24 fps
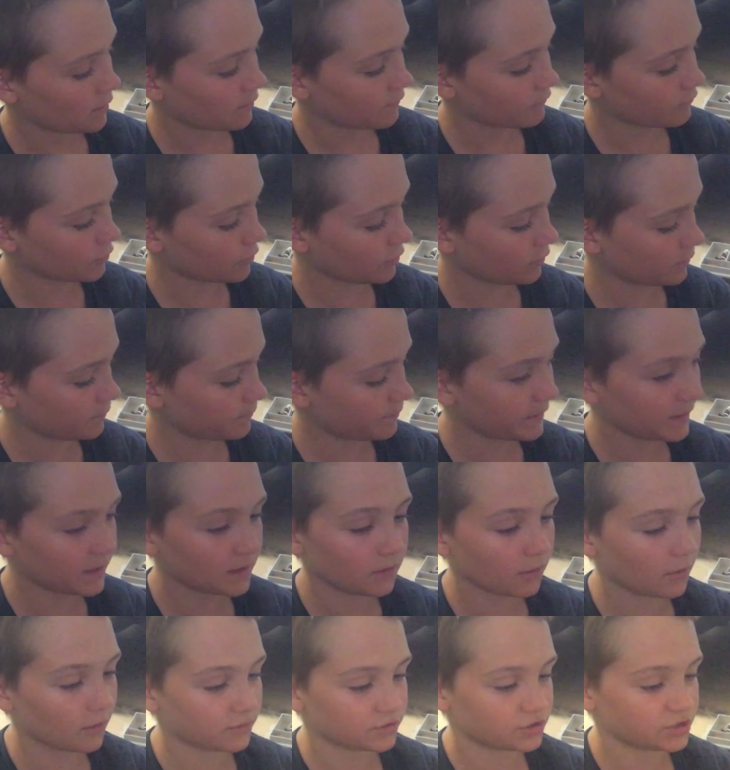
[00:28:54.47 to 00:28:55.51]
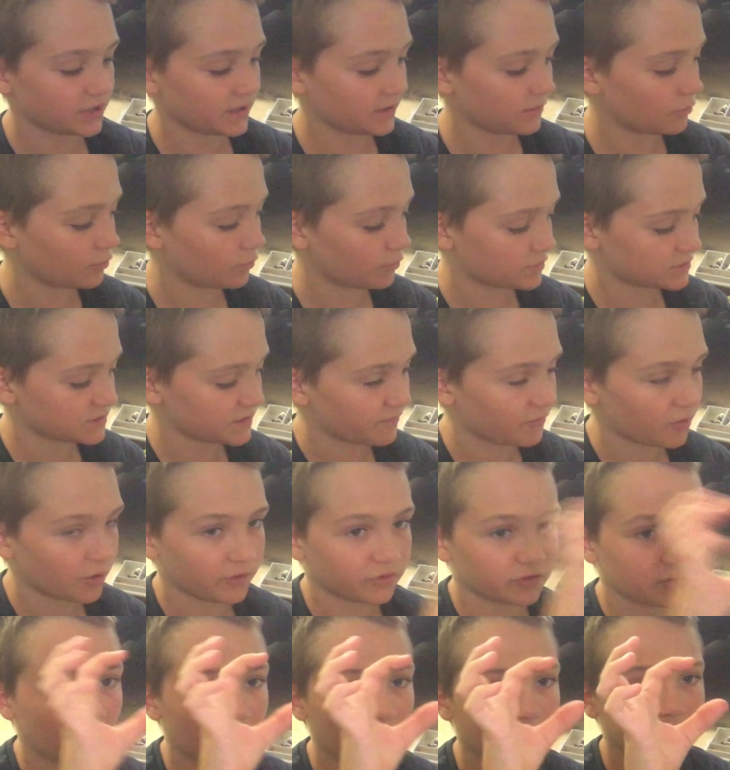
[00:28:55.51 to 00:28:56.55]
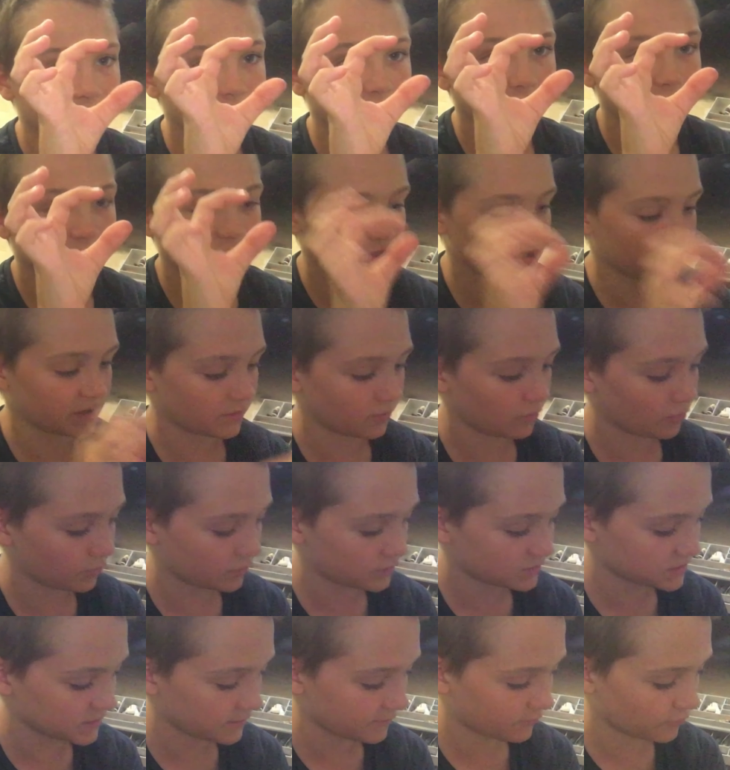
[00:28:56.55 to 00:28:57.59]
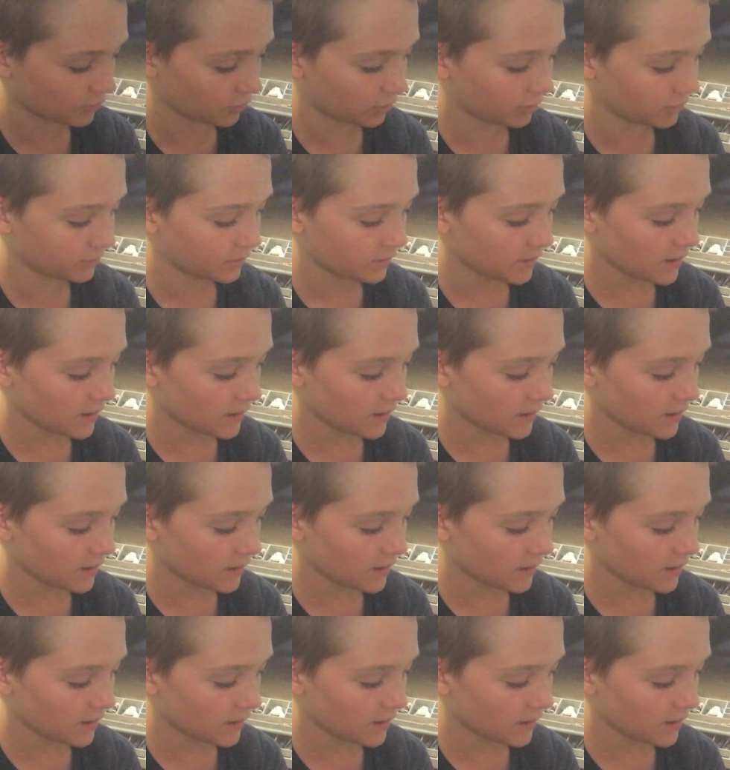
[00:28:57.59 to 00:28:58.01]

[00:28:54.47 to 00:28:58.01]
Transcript: Got big long shank hooks, I've got tiny long shank hooks, I've got